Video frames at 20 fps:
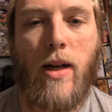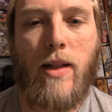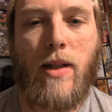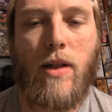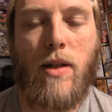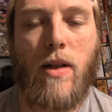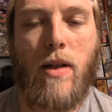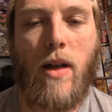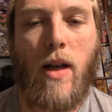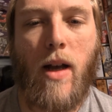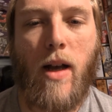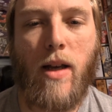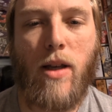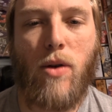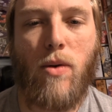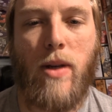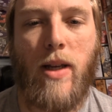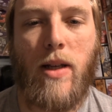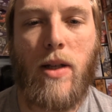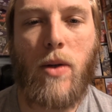It's a
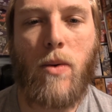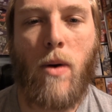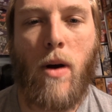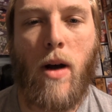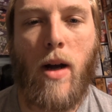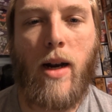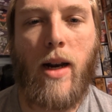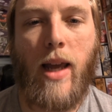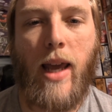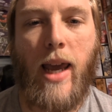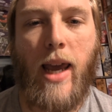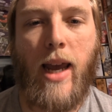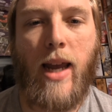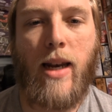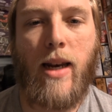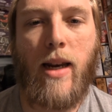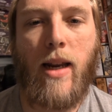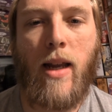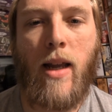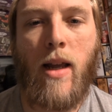unique squad
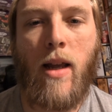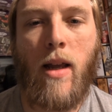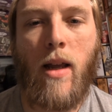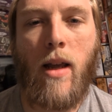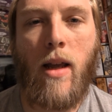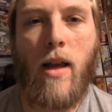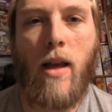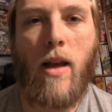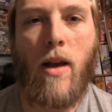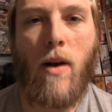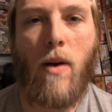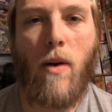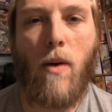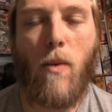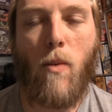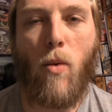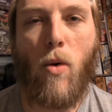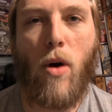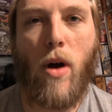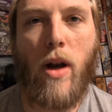and
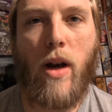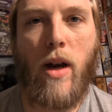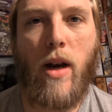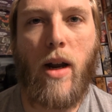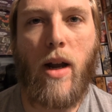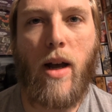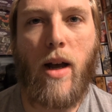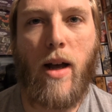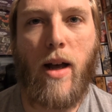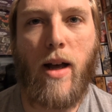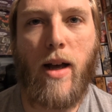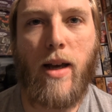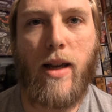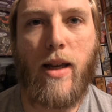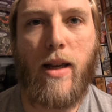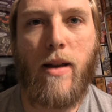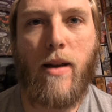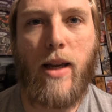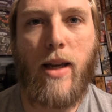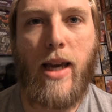one
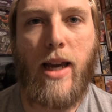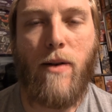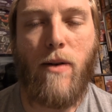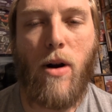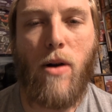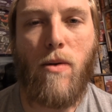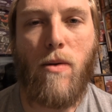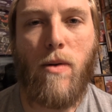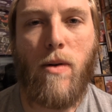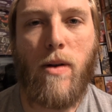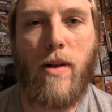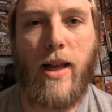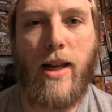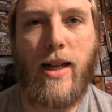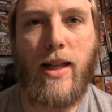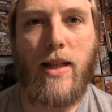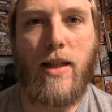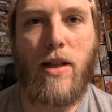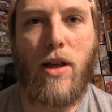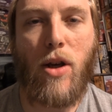hero that
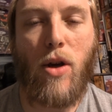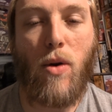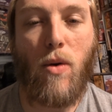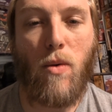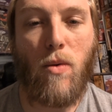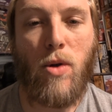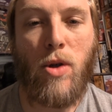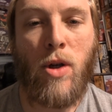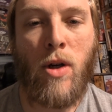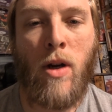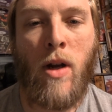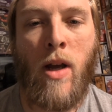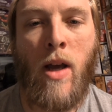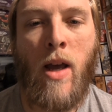is huge.